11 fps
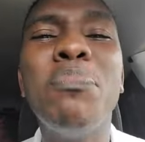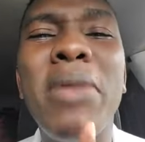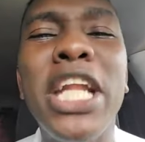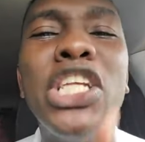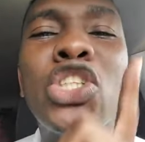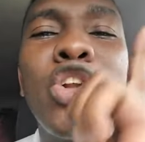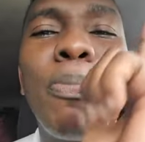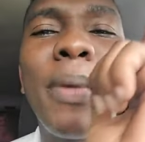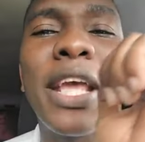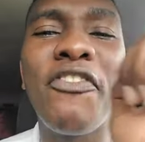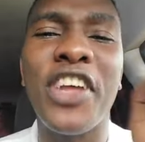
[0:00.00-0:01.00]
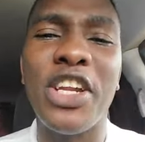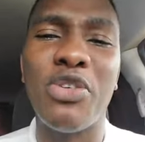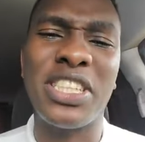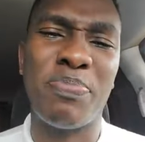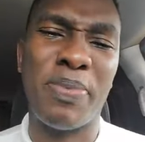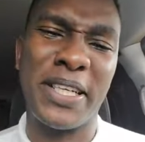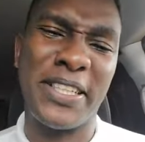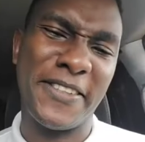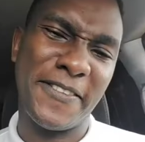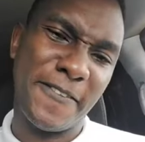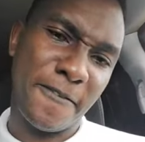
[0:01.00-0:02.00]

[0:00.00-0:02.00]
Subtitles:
men should be given respect.